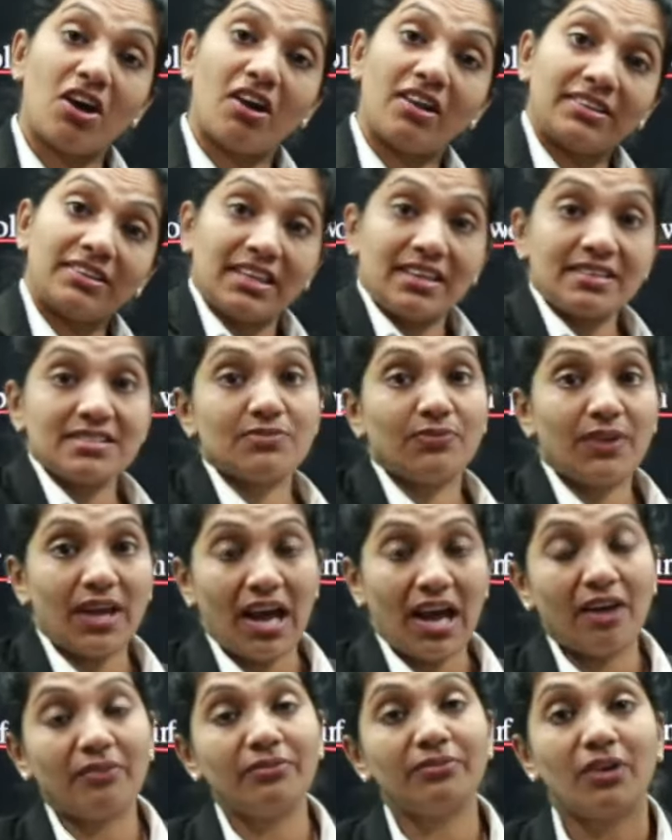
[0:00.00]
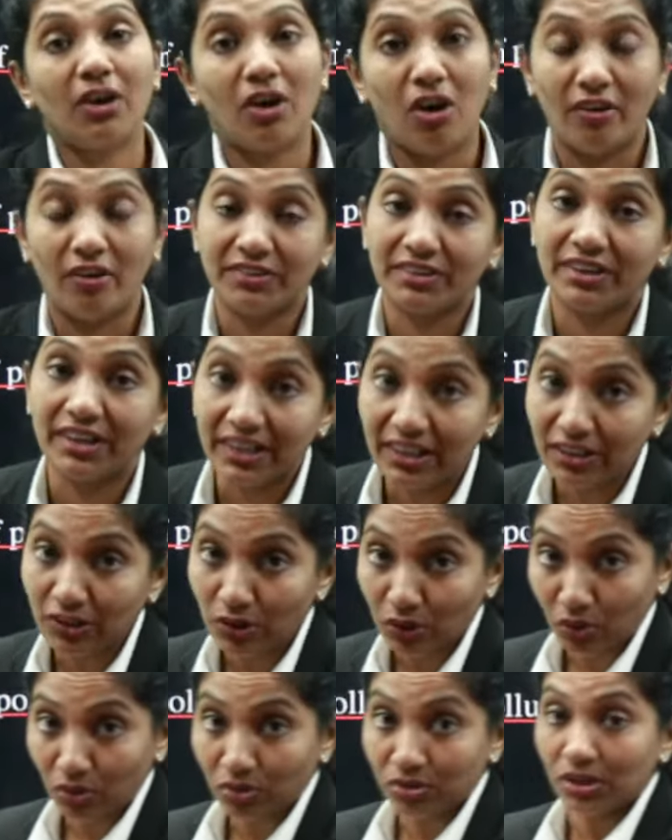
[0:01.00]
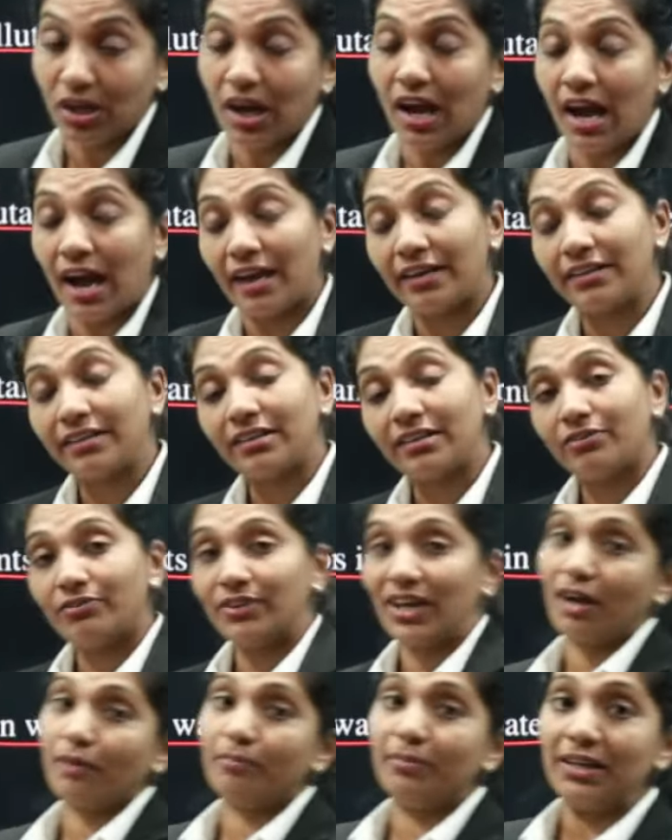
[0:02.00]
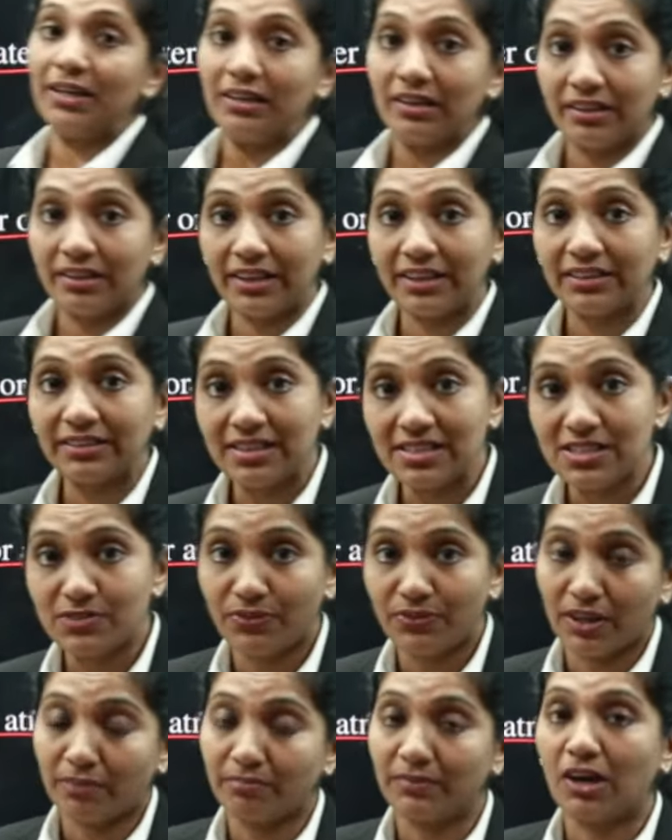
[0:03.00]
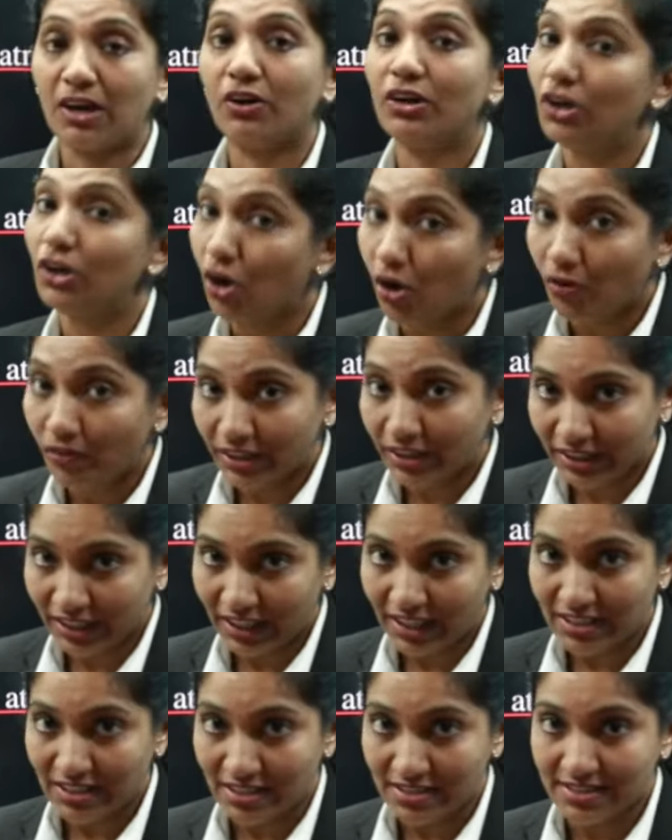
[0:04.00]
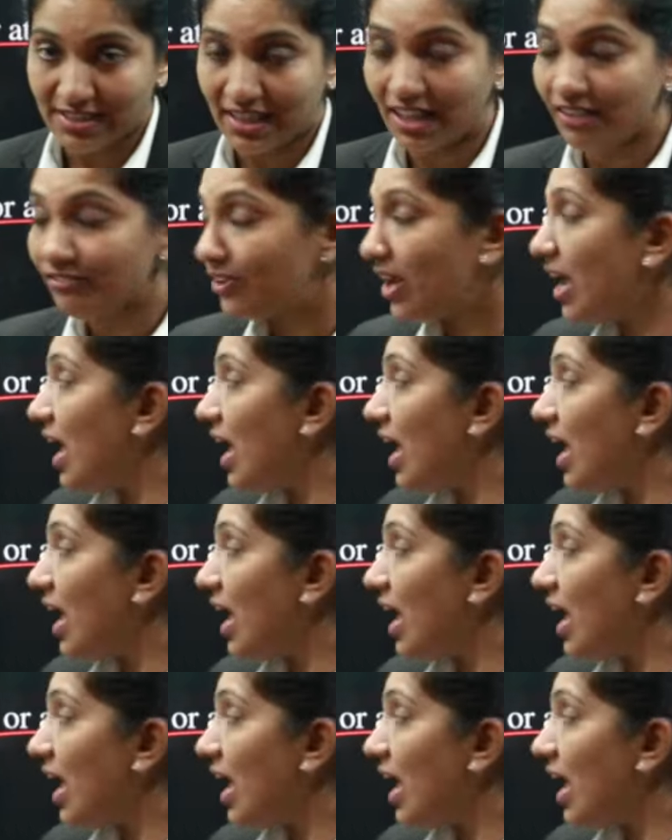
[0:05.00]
all things we have already know, and we have been learning this from our lower grade itself.